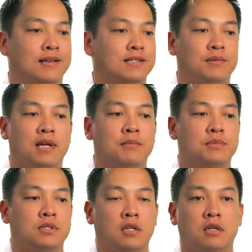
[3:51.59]

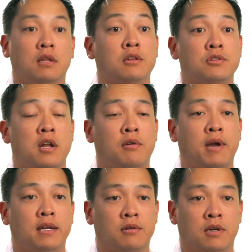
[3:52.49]
Sometimes, clearly, there's not a
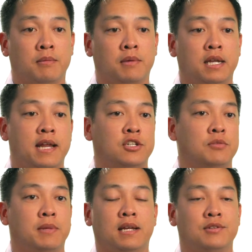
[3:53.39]
right
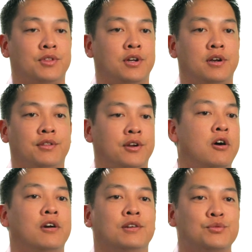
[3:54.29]
connection because their
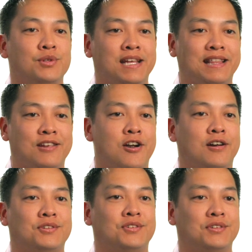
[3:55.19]
heart is really in the
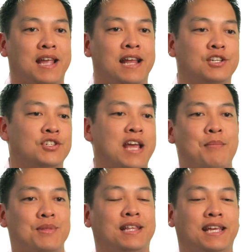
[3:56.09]
arts, and it just
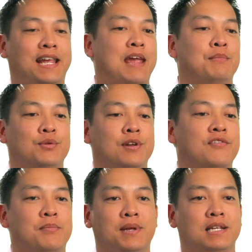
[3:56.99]
happened that they came to an
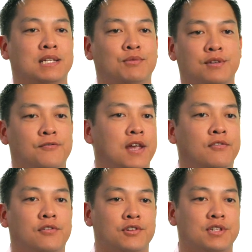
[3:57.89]
event because it was a
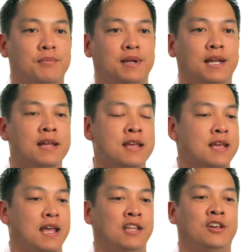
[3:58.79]
favor for somebody,
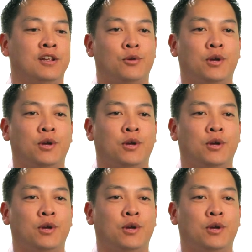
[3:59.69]
and you can